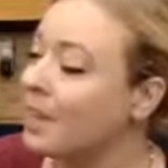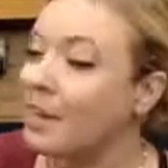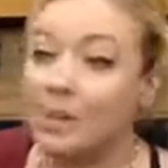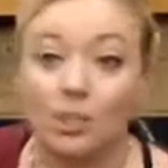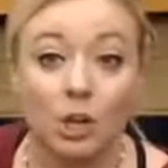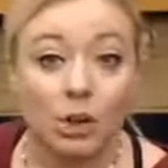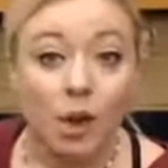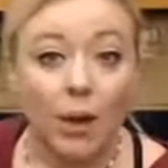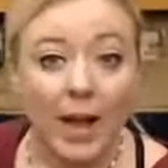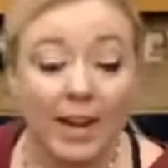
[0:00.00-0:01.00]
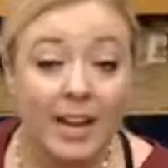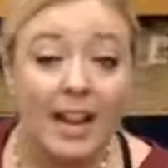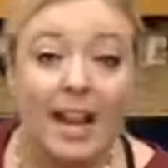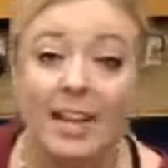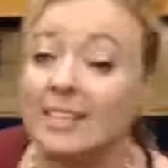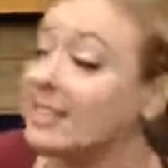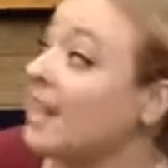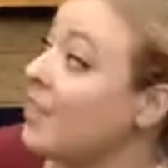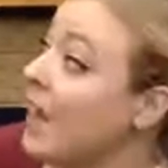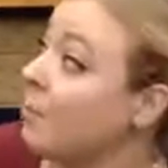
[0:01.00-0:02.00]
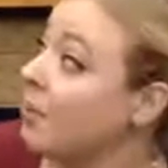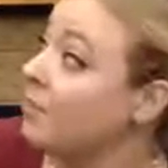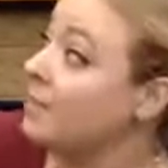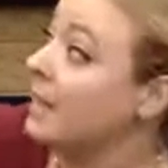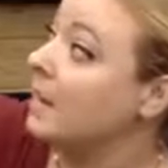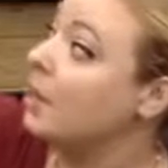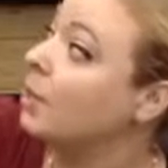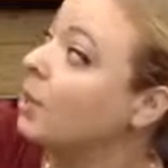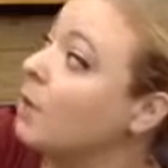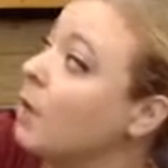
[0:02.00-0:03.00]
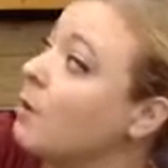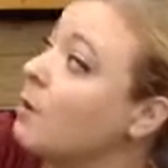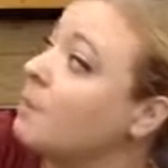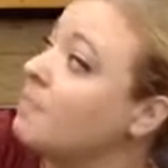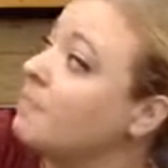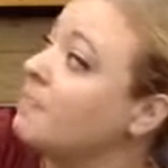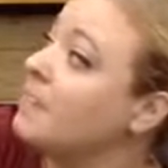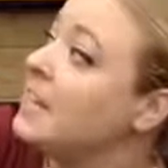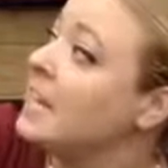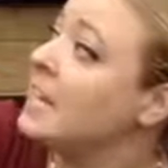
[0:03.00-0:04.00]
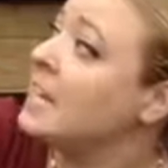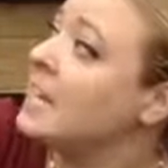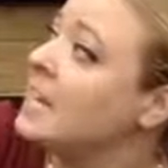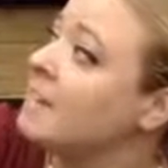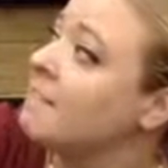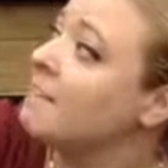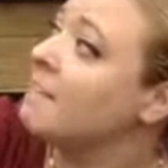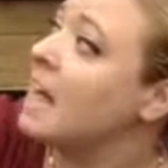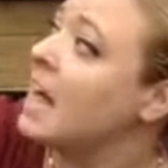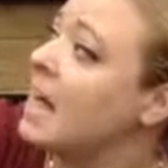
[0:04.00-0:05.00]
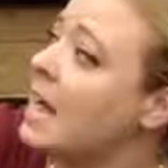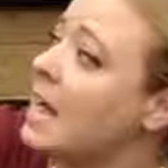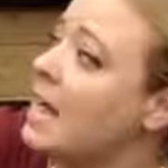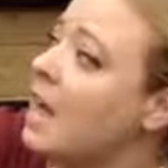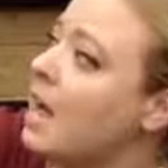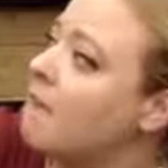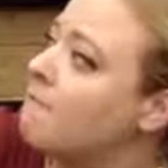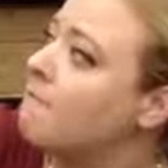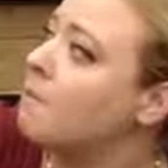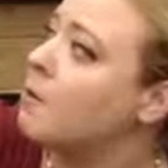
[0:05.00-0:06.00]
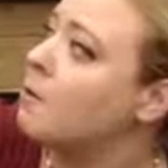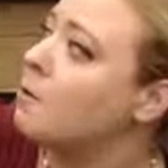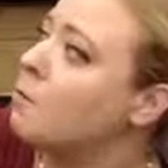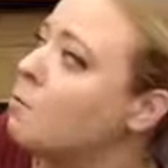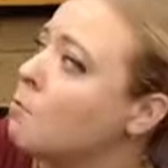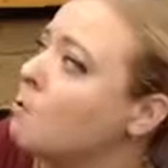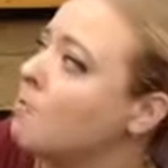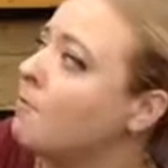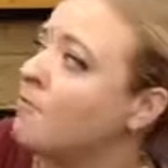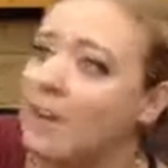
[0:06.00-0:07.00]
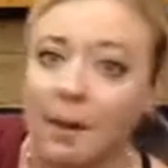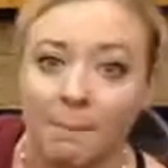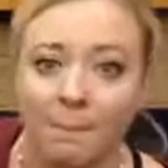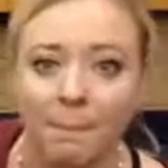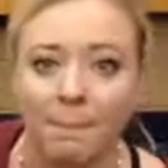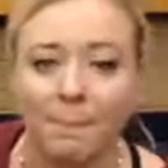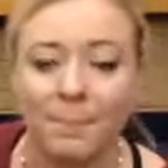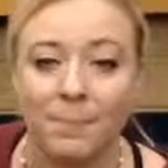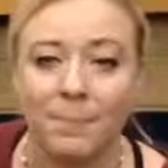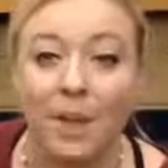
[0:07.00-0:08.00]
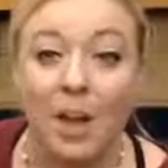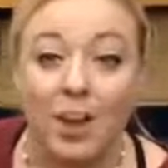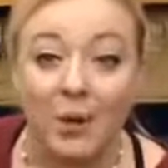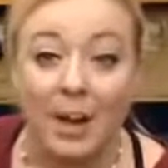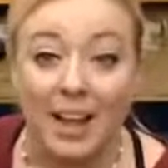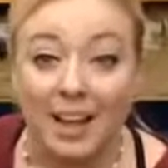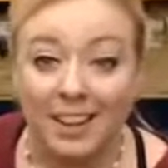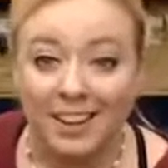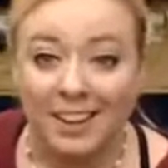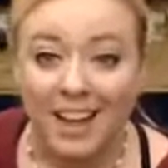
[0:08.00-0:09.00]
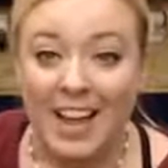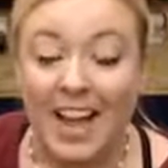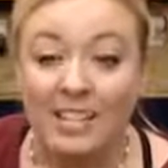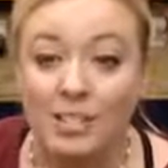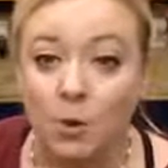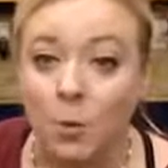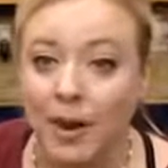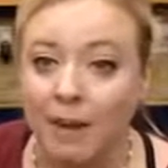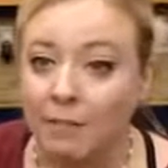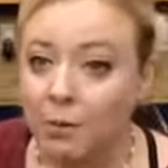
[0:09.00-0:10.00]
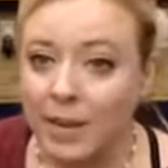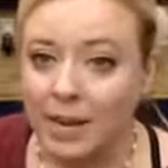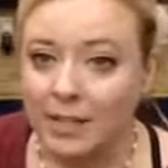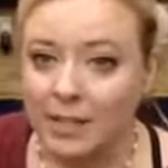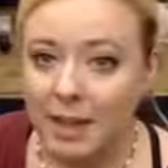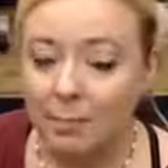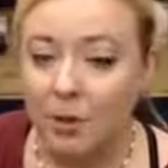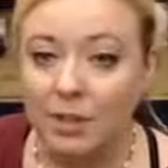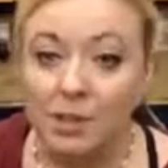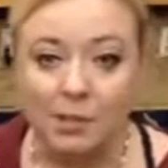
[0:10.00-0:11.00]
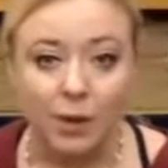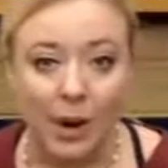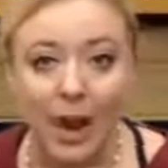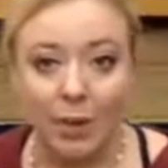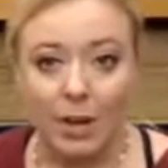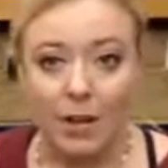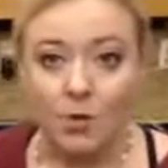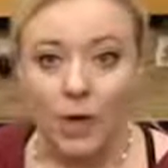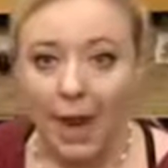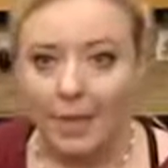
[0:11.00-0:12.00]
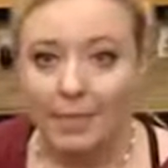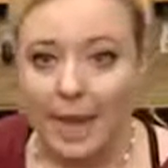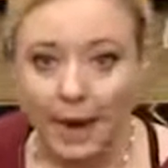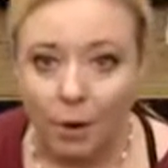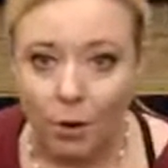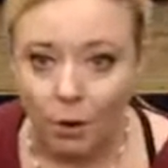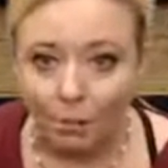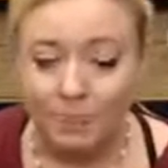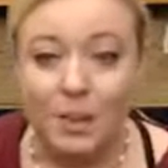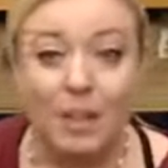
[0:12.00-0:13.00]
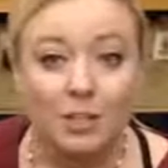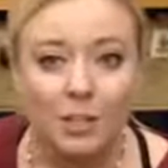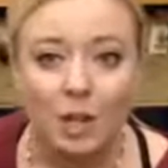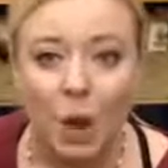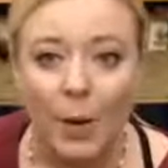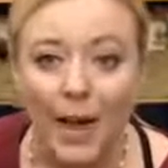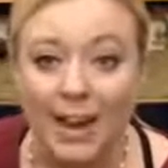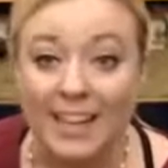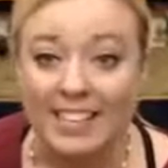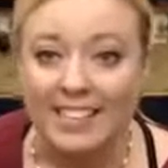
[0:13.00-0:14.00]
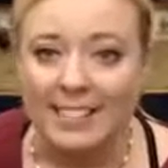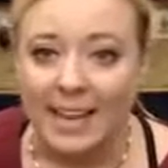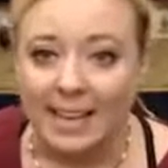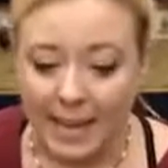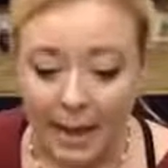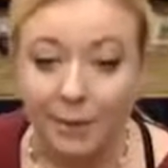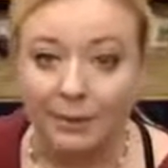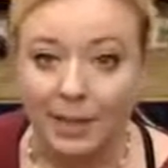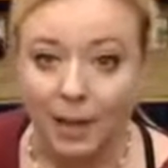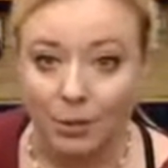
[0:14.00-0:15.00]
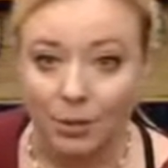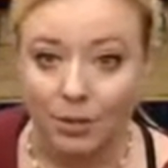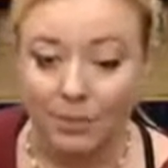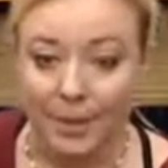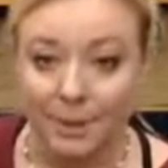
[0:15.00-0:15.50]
So go ahead and say that with me. We're going to go fee, fi, fo, fum. Okay? And so whenever we get to that point in the story, I want you guys at home to go ahead and say it out loud with me.